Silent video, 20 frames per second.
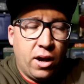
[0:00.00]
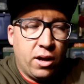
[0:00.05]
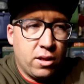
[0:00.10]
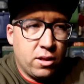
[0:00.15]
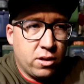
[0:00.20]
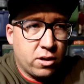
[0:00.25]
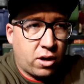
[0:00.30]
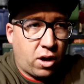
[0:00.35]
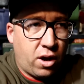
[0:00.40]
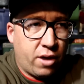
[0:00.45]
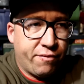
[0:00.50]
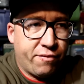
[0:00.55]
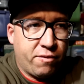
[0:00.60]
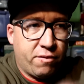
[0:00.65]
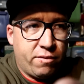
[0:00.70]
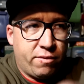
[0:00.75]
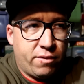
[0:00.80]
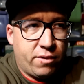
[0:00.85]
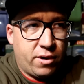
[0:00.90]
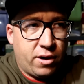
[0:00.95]
look,
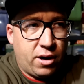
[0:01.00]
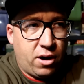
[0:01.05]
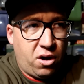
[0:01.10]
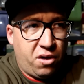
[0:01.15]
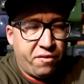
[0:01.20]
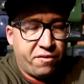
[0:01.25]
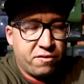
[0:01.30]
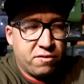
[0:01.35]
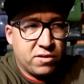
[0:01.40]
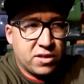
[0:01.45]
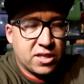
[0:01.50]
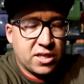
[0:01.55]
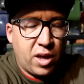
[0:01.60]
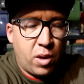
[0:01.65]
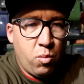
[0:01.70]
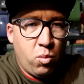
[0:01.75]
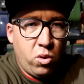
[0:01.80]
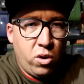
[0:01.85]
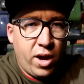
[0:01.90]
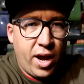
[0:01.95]
I've
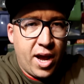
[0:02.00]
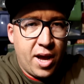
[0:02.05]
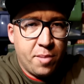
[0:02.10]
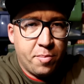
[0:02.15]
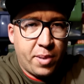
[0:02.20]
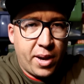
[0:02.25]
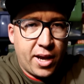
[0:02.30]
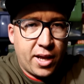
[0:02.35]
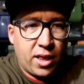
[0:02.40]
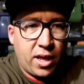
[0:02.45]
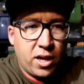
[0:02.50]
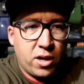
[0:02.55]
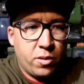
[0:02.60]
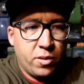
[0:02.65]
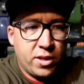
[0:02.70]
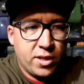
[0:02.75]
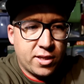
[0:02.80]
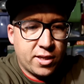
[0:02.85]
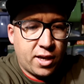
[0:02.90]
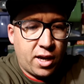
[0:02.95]
somewhat had bad luck
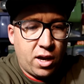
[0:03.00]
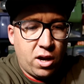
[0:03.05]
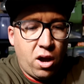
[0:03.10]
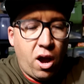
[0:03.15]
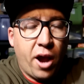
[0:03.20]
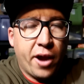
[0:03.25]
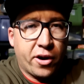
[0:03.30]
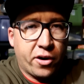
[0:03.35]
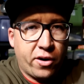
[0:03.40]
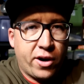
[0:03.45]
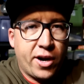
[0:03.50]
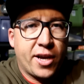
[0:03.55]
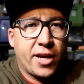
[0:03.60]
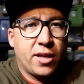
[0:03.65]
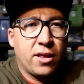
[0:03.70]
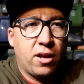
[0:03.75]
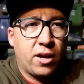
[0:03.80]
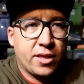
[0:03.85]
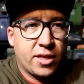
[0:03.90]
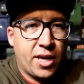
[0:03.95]
with this car, I agree.
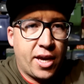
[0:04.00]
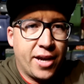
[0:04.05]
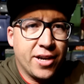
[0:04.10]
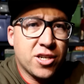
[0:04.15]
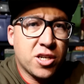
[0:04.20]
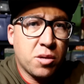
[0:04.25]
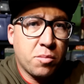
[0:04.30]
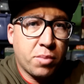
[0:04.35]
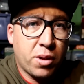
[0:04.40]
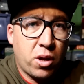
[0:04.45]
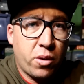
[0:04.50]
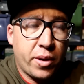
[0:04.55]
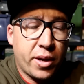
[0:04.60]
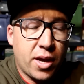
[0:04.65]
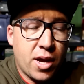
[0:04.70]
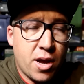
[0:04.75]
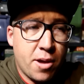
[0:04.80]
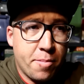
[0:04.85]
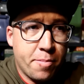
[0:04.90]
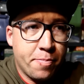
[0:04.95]
Like the engine blowing
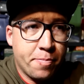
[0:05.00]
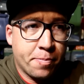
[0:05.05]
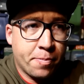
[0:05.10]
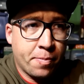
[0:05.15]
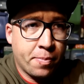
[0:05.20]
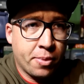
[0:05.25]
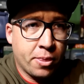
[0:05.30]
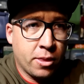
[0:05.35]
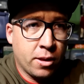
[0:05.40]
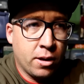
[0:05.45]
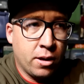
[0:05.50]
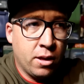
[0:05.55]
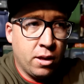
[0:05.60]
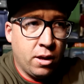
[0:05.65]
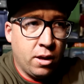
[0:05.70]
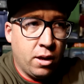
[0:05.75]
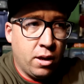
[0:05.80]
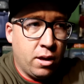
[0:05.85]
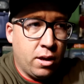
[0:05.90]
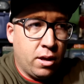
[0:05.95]
up.
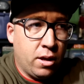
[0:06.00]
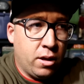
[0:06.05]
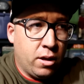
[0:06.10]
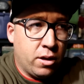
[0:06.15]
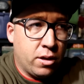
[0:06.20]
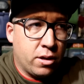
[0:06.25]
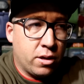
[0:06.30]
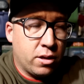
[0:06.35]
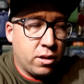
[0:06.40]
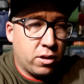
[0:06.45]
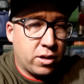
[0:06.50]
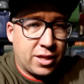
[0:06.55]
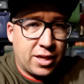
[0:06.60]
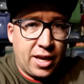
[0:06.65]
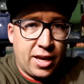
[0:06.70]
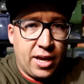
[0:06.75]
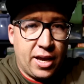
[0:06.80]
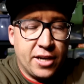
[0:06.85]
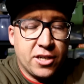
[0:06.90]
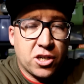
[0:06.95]
Look,
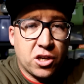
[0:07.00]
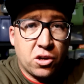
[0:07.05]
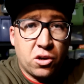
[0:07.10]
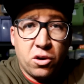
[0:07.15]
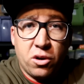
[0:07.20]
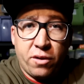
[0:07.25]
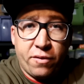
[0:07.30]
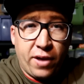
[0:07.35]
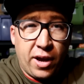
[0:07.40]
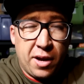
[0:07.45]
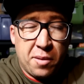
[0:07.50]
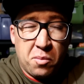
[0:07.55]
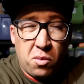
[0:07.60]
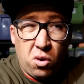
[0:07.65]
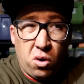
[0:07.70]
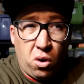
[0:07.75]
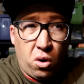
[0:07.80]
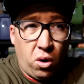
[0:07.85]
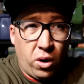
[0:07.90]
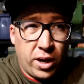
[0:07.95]
the engine could have had
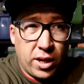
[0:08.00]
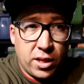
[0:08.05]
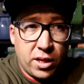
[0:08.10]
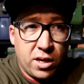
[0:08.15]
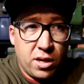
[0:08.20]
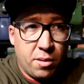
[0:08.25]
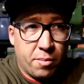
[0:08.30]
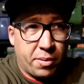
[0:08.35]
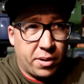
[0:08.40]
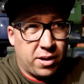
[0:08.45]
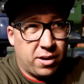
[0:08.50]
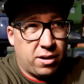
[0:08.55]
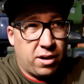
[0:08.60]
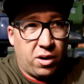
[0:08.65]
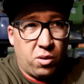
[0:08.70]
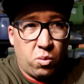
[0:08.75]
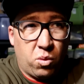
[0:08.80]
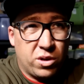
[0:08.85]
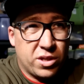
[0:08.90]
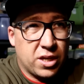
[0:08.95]
more oil in it, but
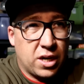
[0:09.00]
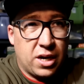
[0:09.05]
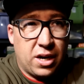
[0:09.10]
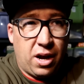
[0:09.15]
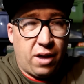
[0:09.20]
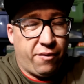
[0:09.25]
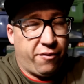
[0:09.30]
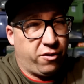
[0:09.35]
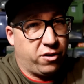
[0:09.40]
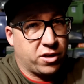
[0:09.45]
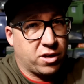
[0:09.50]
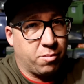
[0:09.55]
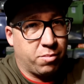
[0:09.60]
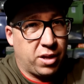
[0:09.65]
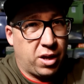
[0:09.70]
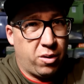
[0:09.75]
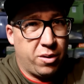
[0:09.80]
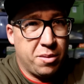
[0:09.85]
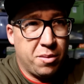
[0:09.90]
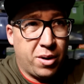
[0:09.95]
it wasn't enough for it to
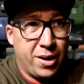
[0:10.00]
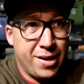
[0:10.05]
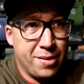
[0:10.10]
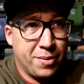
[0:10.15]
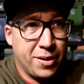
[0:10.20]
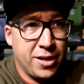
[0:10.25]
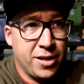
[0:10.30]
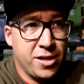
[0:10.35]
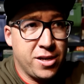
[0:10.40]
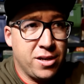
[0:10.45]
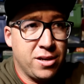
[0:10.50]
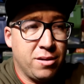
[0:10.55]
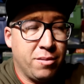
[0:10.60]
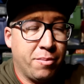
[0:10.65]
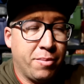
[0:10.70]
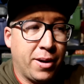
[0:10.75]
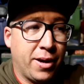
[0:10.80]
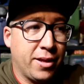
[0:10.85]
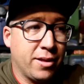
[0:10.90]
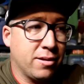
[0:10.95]
blow in my opinion.
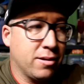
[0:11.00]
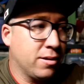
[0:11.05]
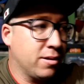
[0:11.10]
But